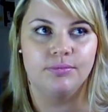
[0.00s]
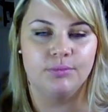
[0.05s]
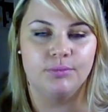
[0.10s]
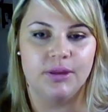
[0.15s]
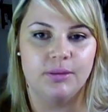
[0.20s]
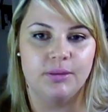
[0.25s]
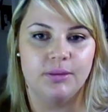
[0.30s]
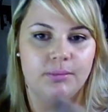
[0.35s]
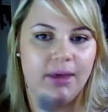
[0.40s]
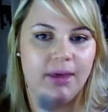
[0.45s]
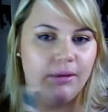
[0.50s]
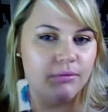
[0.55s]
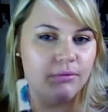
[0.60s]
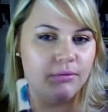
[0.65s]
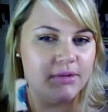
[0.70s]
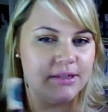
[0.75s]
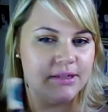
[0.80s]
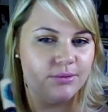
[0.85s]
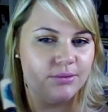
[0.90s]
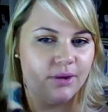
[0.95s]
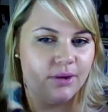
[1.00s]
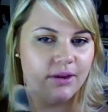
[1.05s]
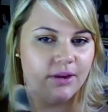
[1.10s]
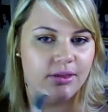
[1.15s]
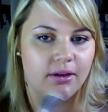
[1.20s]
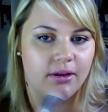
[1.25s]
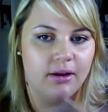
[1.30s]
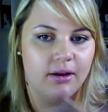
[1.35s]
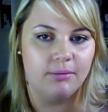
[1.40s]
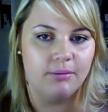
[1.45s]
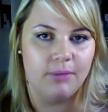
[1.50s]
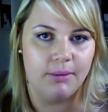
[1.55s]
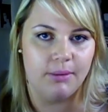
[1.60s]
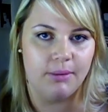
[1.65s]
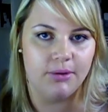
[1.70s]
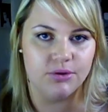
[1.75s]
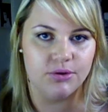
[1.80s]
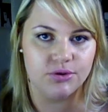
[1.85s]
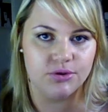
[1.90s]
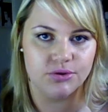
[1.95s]
But the main reason why I thought
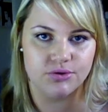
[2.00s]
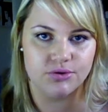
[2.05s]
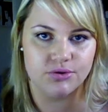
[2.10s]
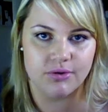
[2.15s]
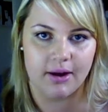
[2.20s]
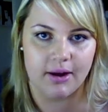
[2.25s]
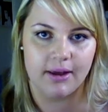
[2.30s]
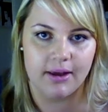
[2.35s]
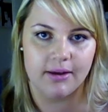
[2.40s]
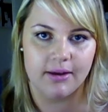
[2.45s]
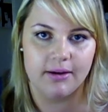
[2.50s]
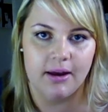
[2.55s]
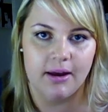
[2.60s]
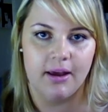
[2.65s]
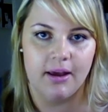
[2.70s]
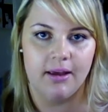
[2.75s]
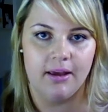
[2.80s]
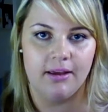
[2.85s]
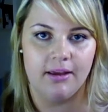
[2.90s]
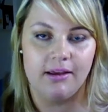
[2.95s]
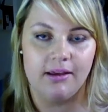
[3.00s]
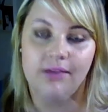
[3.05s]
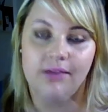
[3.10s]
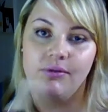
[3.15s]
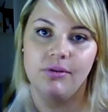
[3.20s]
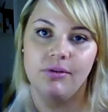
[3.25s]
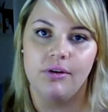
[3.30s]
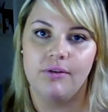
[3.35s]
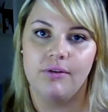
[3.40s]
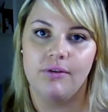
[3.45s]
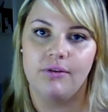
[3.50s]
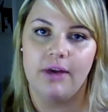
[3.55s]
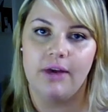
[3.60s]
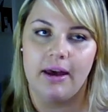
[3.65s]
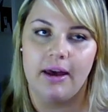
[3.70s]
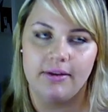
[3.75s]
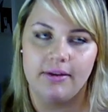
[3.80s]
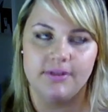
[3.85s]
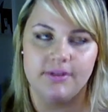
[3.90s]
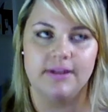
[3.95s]
maybe you should try it, even though if you
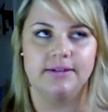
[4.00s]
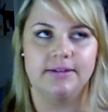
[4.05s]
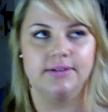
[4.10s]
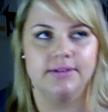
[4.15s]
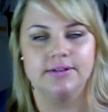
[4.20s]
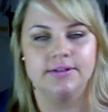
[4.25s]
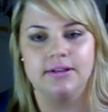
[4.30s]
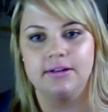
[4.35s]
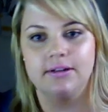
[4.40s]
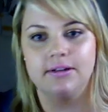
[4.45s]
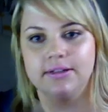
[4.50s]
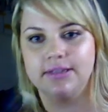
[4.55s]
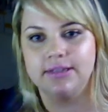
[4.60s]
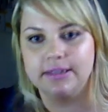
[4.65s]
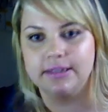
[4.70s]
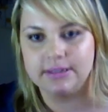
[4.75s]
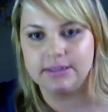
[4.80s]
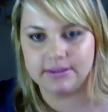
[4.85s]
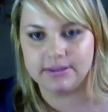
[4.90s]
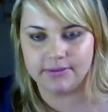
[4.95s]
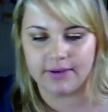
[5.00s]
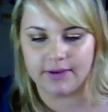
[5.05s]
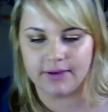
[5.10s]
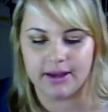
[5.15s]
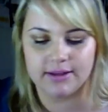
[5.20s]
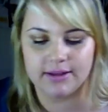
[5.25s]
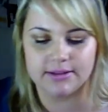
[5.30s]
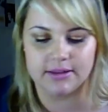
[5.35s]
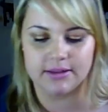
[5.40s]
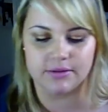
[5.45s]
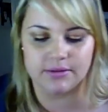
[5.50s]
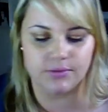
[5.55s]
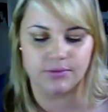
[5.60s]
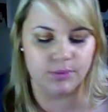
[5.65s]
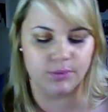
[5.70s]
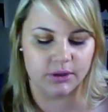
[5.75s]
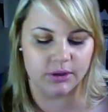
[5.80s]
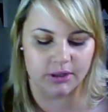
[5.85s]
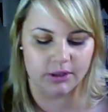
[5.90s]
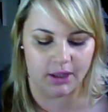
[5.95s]
have sensitive skin and sensitive eyes and
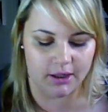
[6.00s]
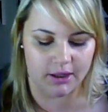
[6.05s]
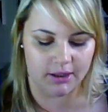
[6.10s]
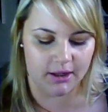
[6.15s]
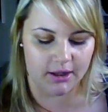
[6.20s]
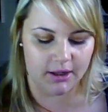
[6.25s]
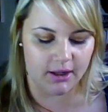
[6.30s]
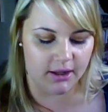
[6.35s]
whatnot,